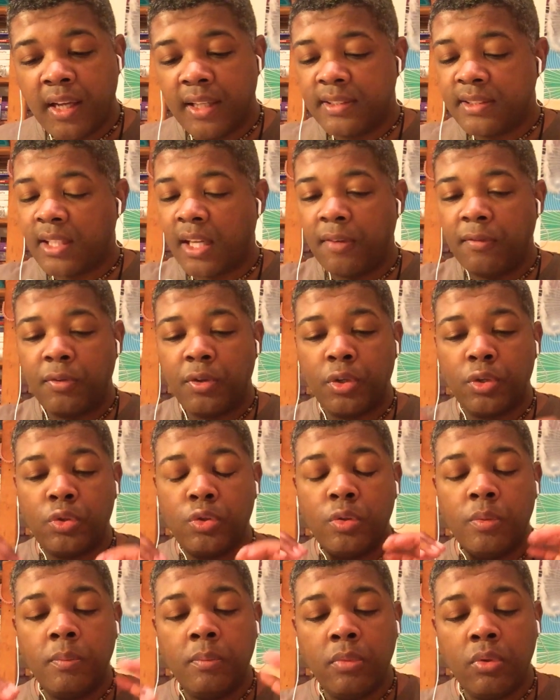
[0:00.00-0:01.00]
It's time for you
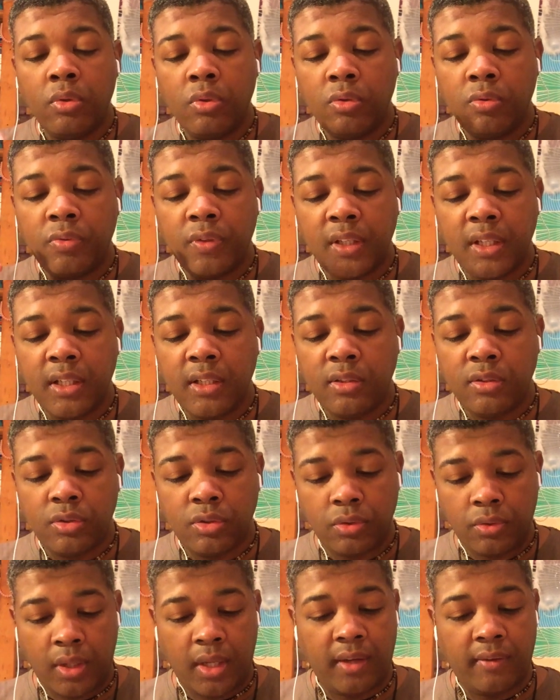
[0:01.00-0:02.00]
to move
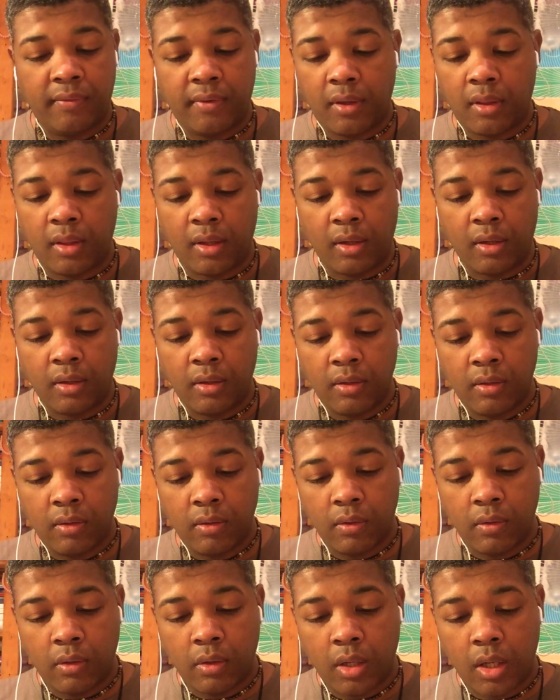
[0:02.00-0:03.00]
into everything,
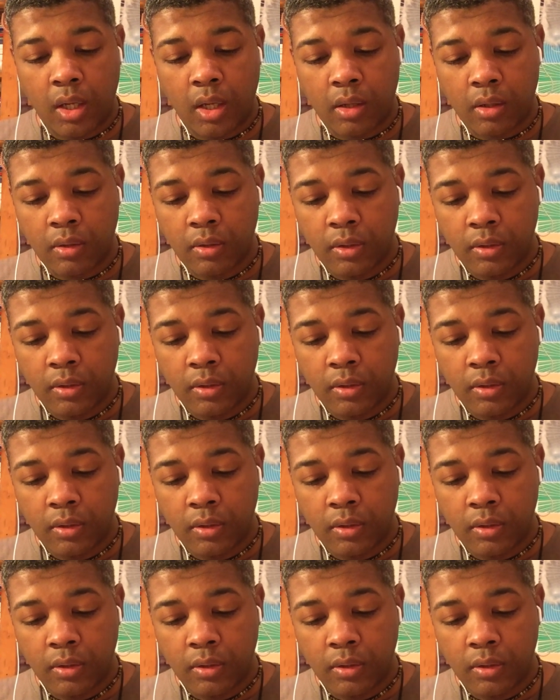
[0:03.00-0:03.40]
okay?